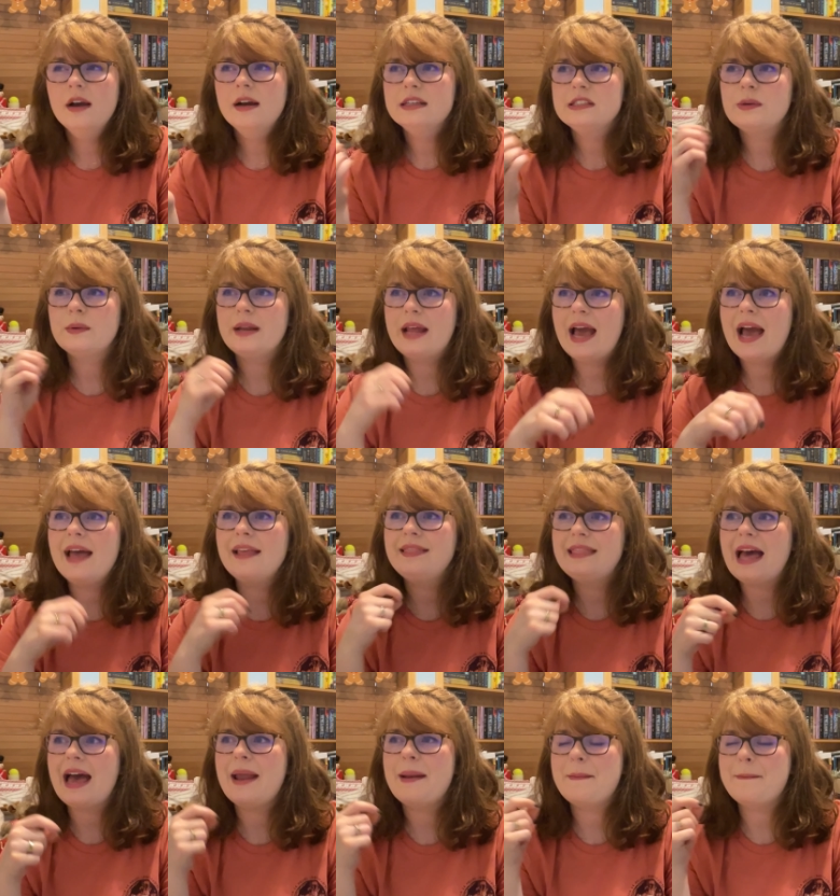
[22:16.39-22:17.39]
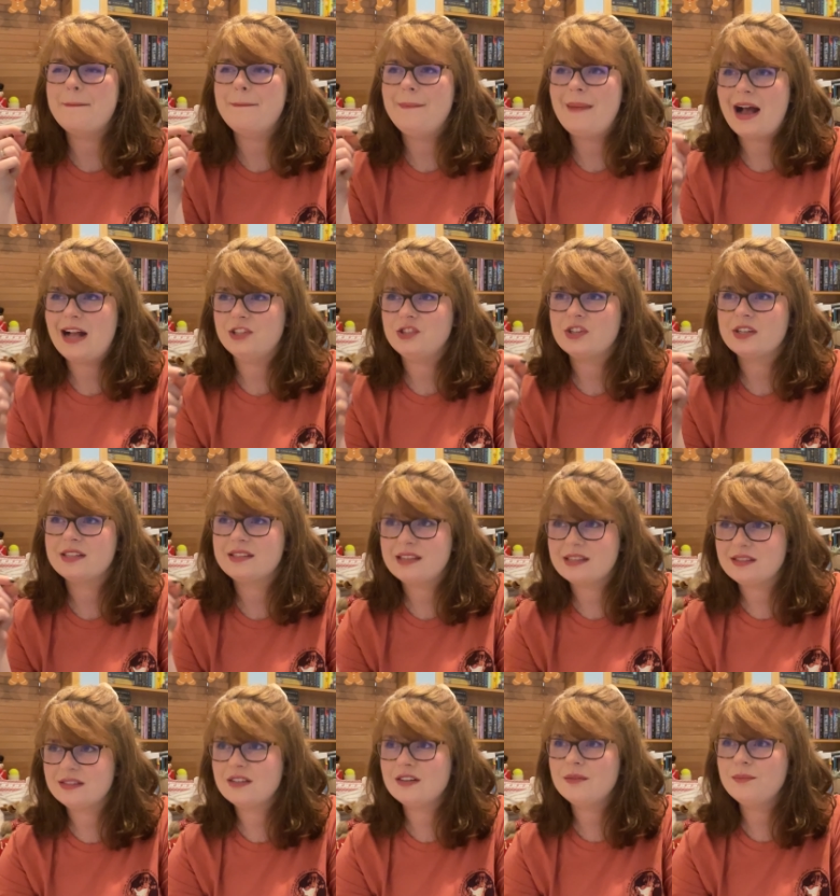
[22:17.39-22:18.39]
So it had that magic
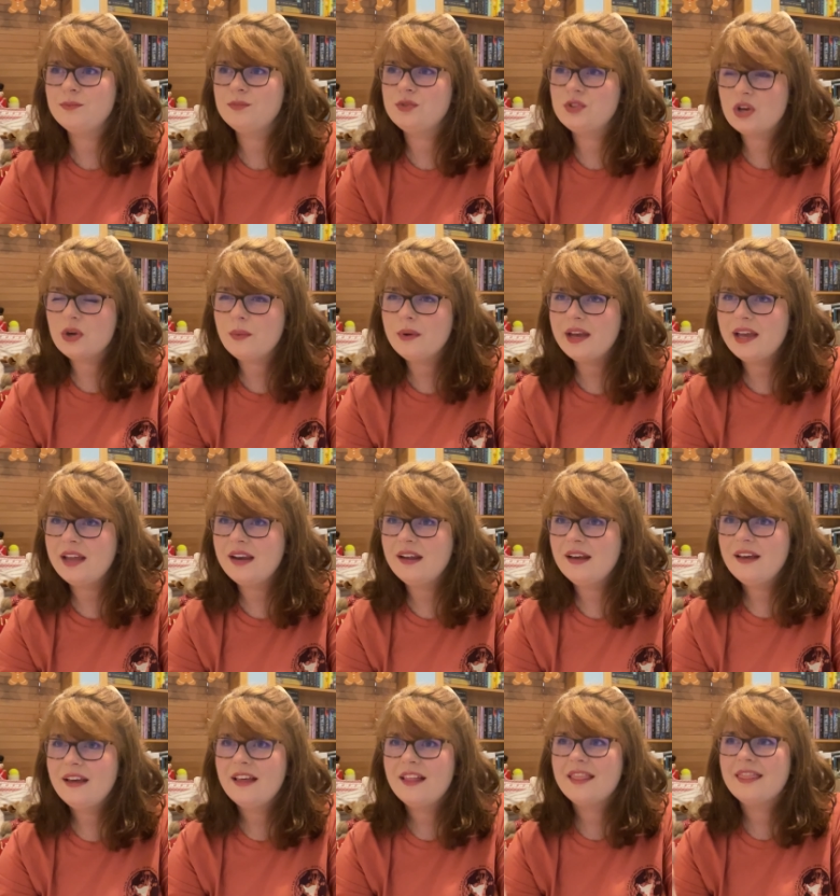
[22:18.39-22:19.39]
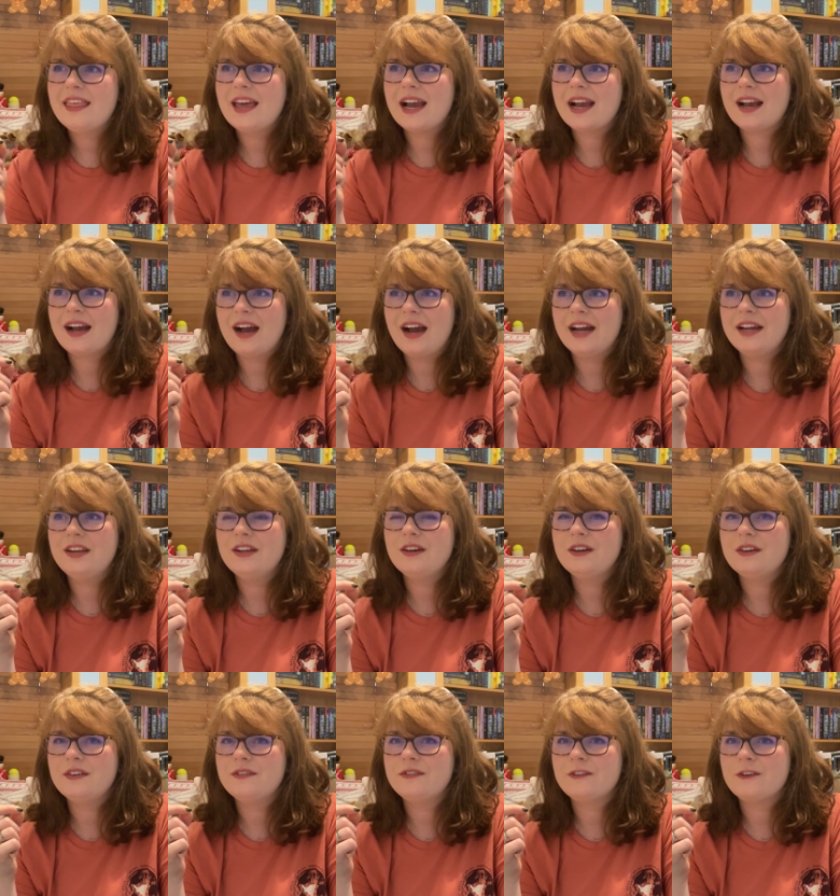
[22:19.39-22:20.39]
system to it that kind
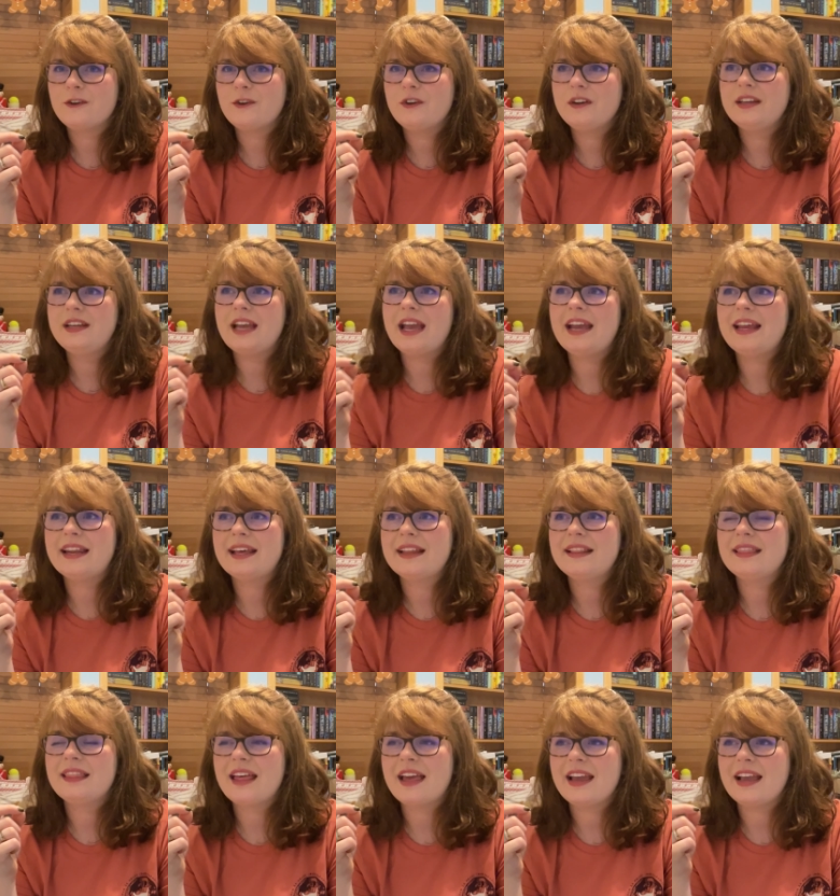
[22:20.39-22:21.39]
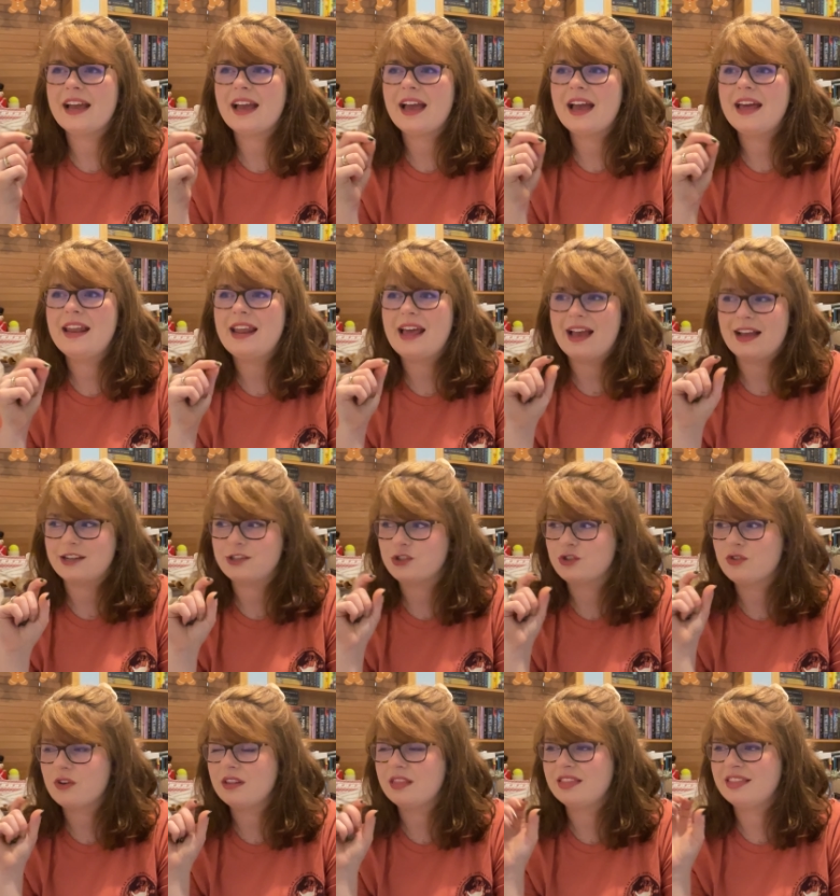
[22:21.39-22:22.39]
of created like an
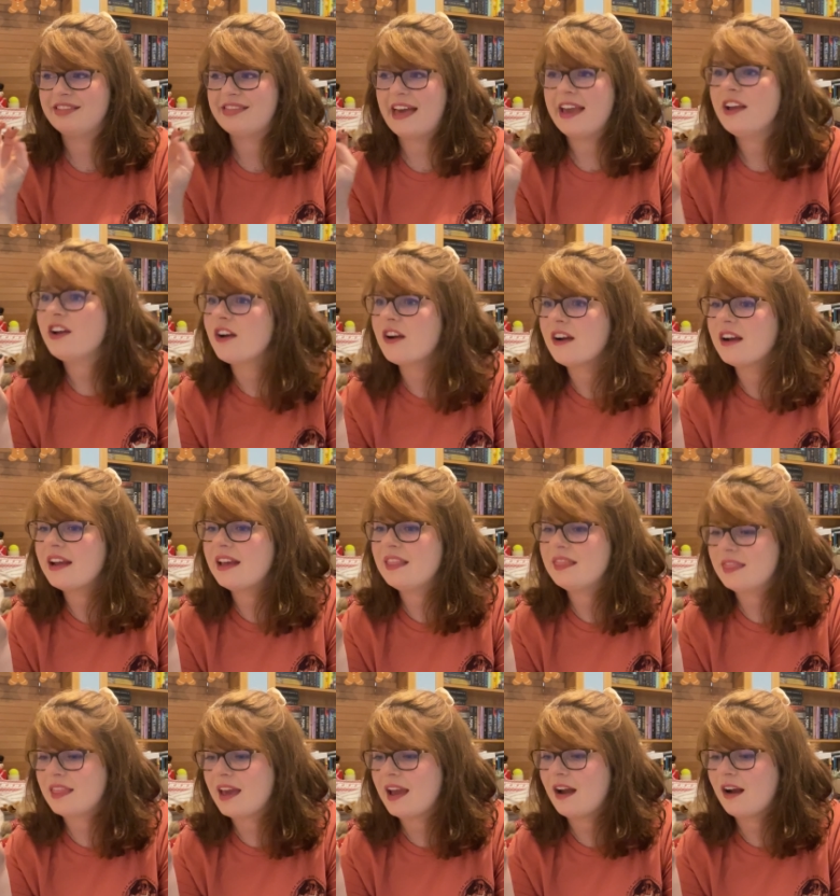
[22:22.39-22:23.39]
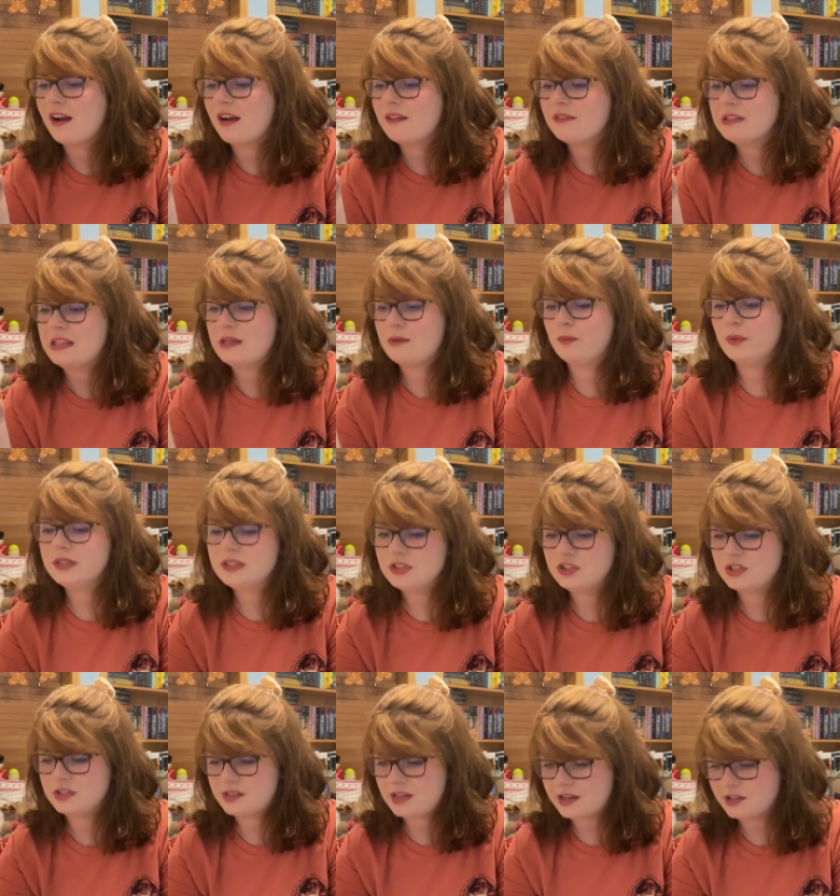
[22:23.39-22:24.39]
extra layer in there. It wasn't
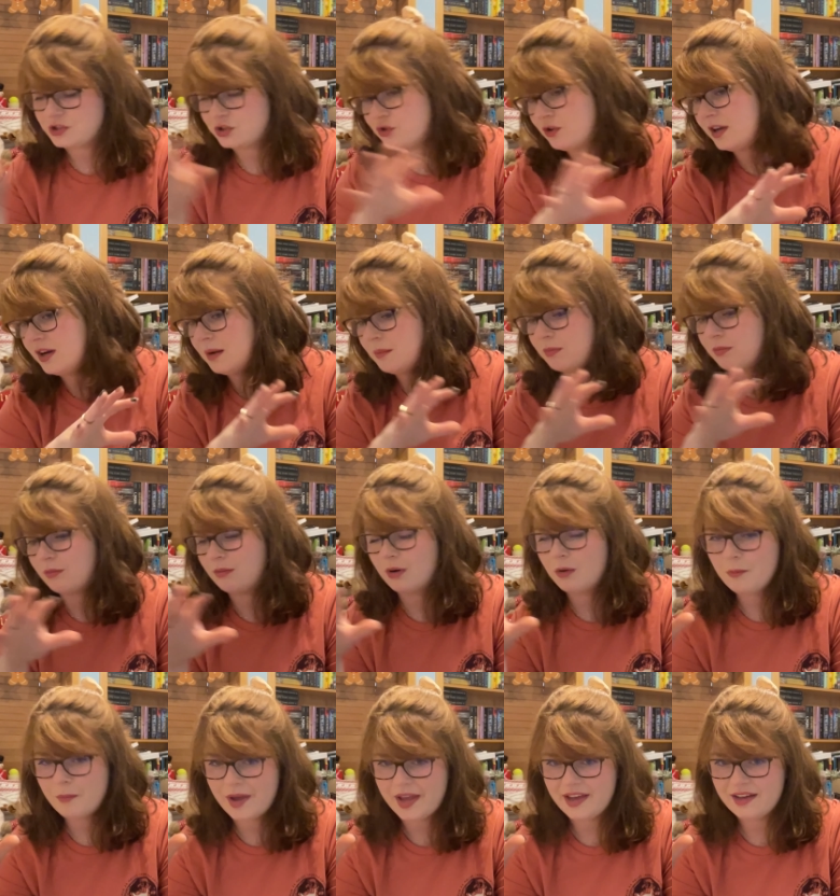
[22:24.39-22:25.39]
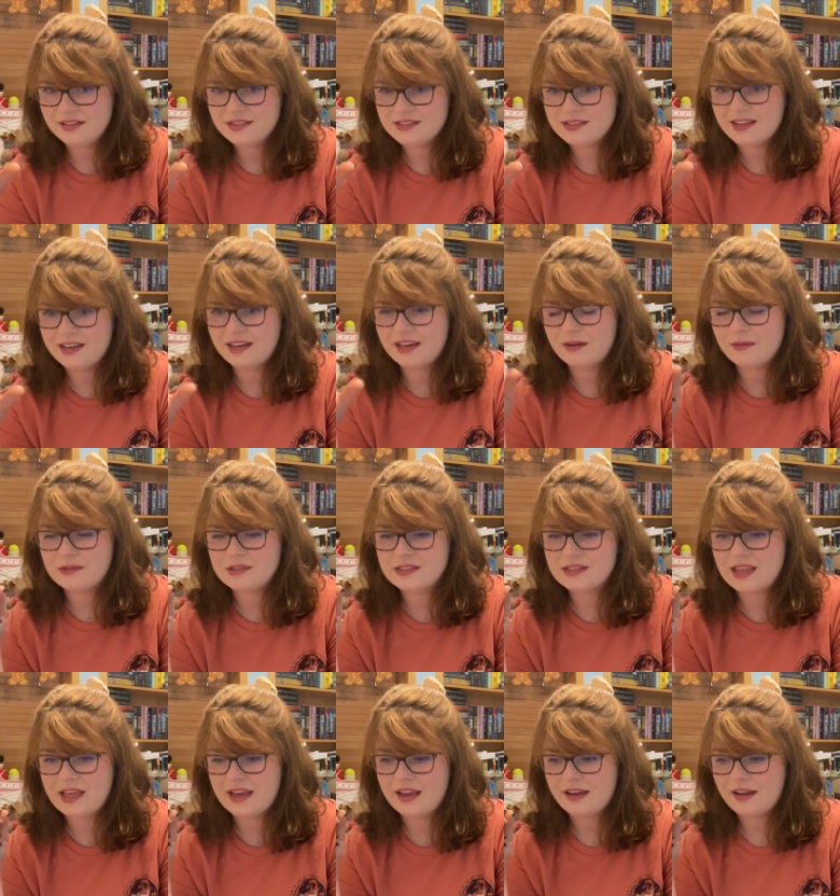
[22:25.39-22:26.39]
just like a straight up romance. Like it was
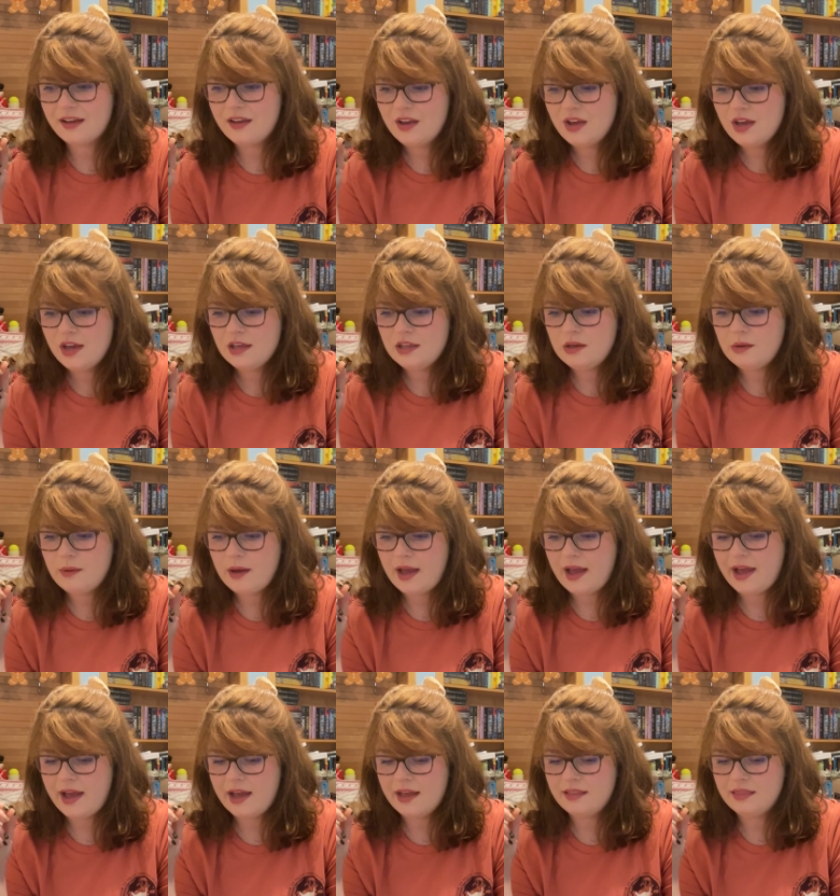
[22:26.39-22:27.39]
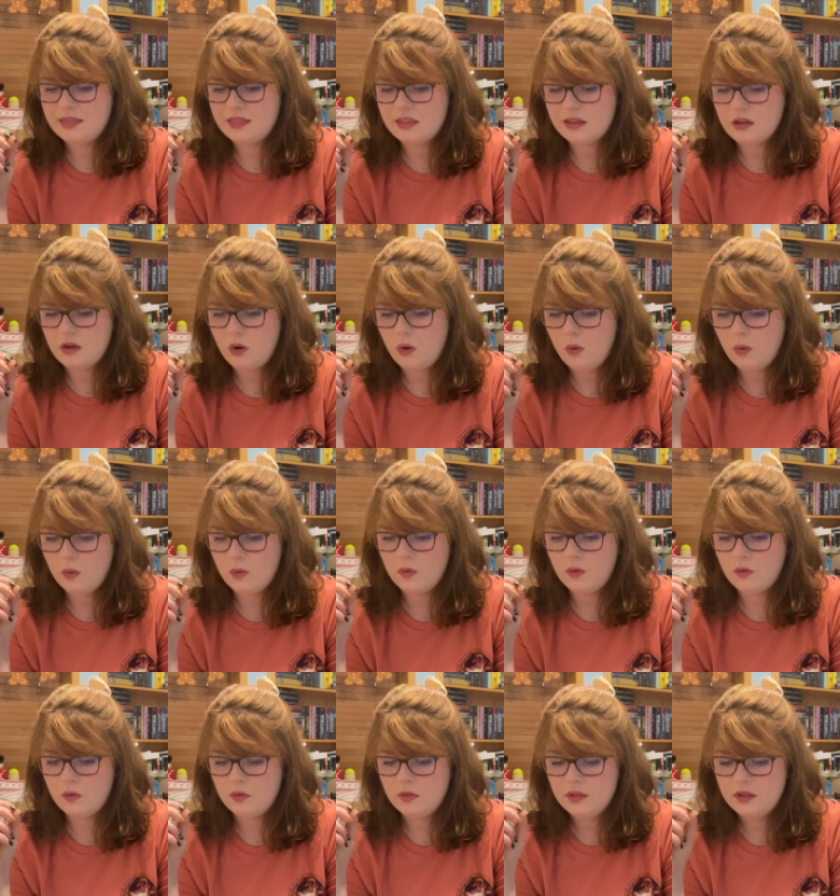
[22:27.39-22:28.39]
like you had the
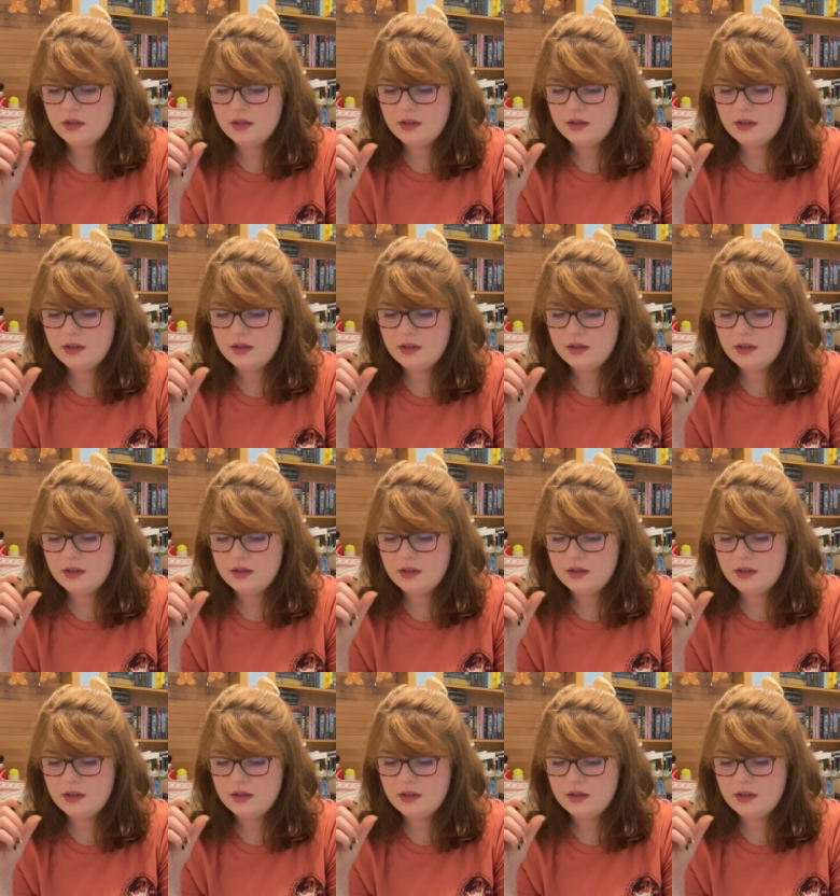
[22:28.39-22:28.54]
whole